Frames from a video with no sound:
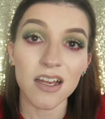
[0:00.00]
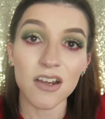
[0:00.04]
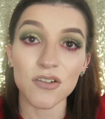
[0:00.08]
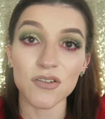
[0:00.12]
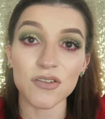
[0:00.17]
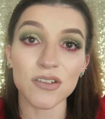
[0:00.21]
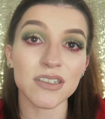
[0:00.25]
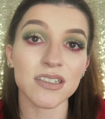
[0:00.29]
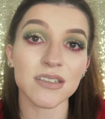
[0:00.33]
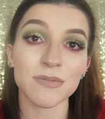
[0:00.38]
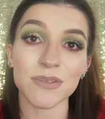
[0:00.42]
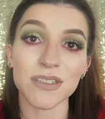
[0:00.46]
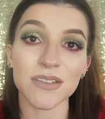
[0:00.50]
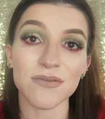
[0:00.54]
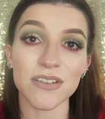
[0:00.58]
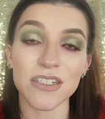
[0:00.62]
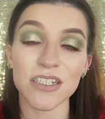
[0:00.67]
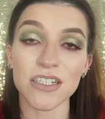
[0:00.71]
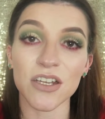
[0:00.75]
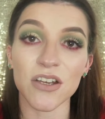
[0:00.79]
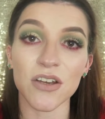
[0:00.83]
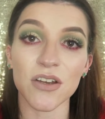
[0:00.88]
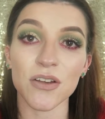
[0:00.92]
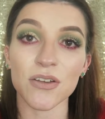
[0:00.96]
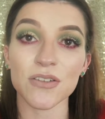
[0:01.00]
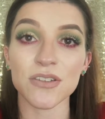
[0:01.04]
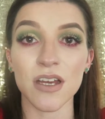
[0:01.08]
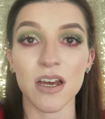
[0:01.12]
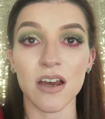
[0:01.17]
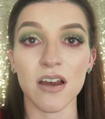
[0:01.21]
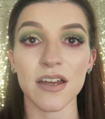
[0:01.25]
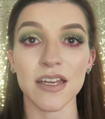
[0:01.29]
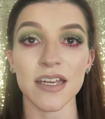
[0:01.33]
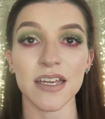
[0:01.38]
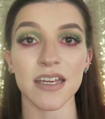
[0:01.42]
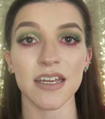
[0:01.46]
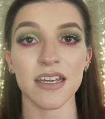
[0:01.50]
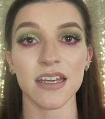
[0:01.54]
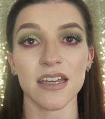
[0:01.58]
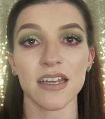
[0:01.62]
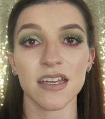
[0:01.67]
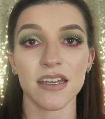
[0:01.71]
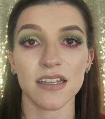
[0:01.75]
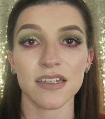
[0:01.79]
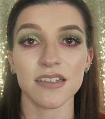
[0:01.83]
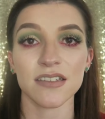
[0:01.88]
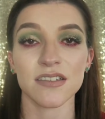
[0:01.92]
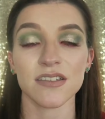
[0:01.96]
videos are
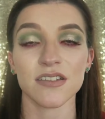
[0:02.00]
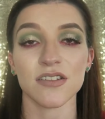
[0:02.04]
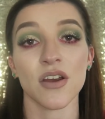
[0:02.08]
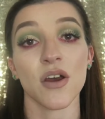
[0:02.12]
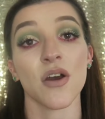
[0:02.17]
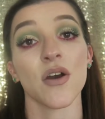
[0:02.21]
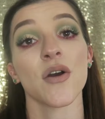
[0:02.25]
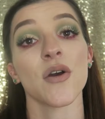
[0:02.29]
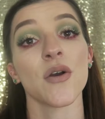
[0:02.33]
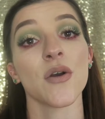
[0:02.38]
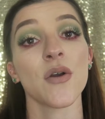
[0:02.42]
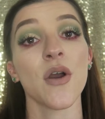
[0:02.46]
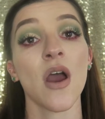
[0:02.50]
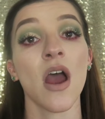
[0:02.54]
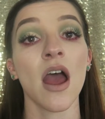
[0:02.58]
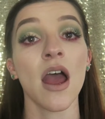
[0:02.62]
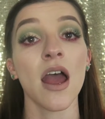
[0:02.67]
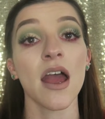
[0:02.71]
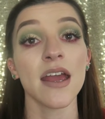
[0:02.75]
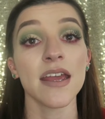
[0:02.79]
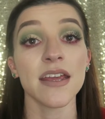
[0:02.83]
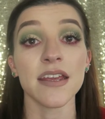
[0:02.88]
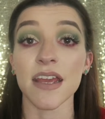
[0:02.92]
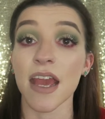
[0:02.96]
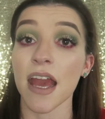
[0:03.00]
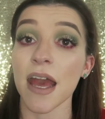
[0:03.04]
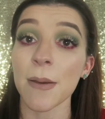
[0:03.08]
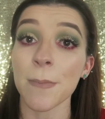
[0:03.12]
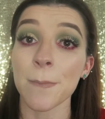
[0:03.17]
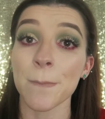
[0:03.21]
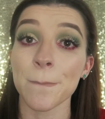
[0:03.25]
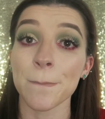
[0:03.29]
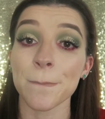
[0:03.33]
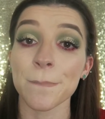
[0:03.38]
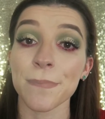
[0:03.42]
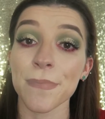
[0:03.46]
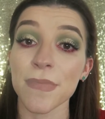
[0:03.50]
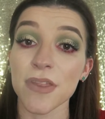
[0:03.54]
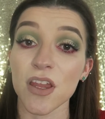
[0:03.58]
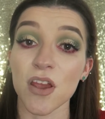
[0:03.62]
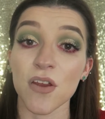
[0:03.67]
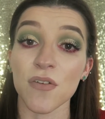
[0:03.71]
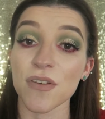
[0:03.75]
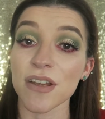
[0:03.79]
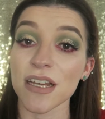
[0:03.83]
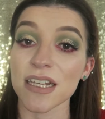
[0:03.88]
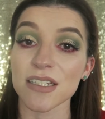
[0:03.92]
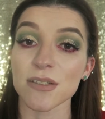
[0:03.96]
here. So yeah,
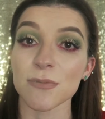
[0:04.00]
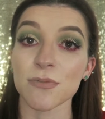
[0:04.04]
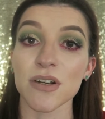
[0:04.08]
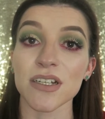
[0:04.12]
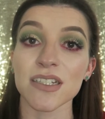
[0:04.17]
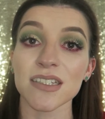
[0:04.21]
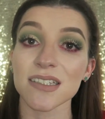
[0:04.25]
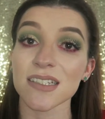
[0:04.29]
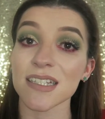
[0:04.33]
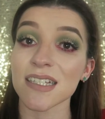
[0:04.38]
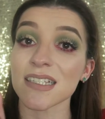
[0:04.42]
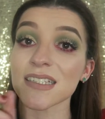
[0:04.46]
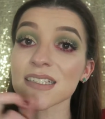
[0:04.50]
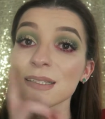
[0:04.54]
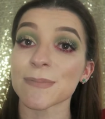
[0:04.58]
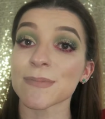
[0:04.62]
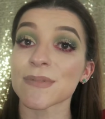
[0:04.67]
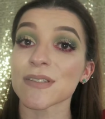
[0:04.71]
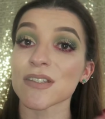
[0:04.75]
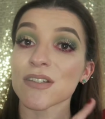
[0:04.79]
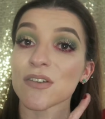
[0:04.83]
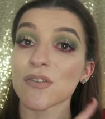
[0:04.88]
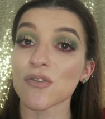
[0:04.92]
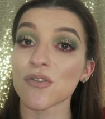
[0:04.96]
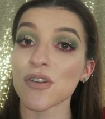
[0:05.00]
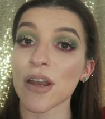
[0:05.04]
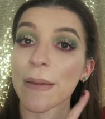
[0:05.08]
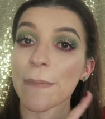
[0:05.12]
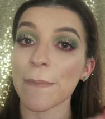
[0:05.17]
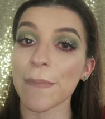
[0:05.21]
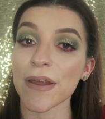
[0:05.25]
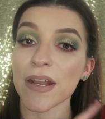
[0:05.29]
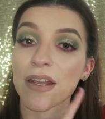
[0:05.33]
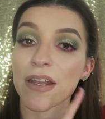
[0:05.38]
don't forget to press the subscribe